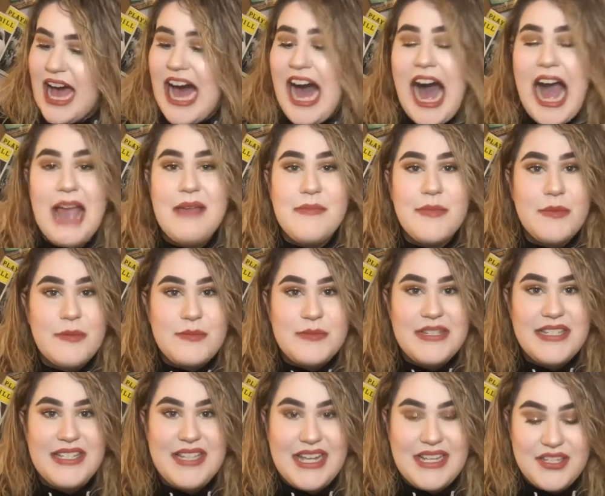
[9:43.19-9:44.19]
I'm
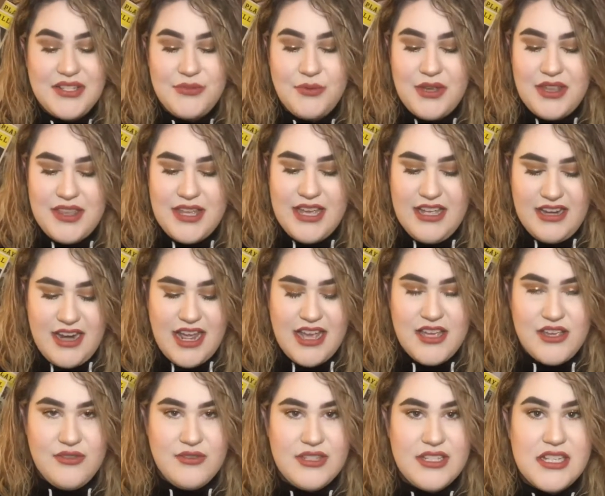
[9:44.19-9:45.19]
obsessed with it. I
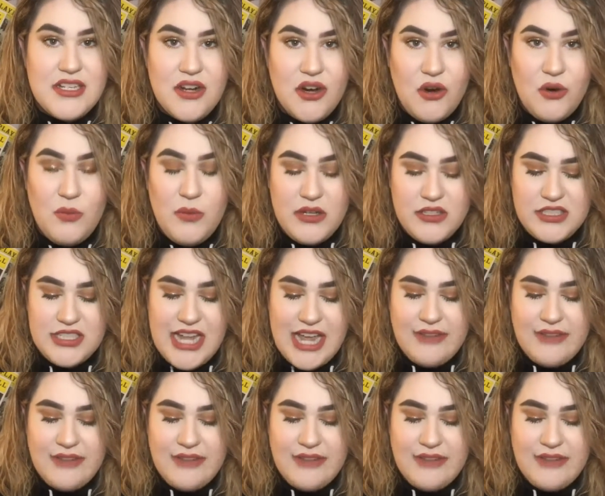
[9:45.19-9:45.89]
use it almost